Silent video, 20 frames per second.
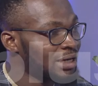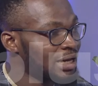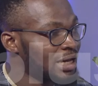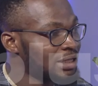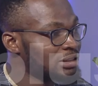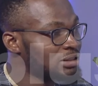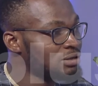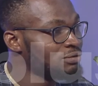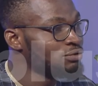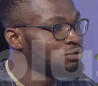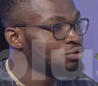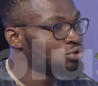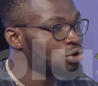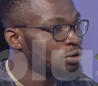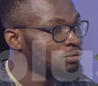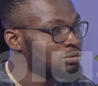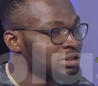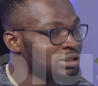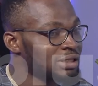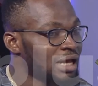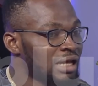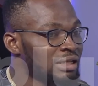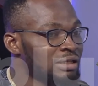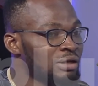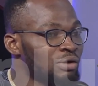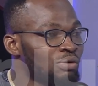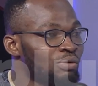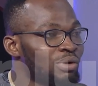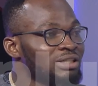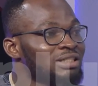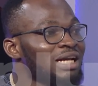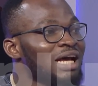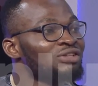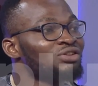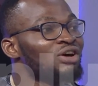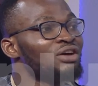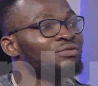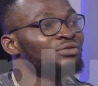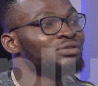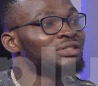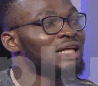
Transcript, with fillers: that even something that when she has not even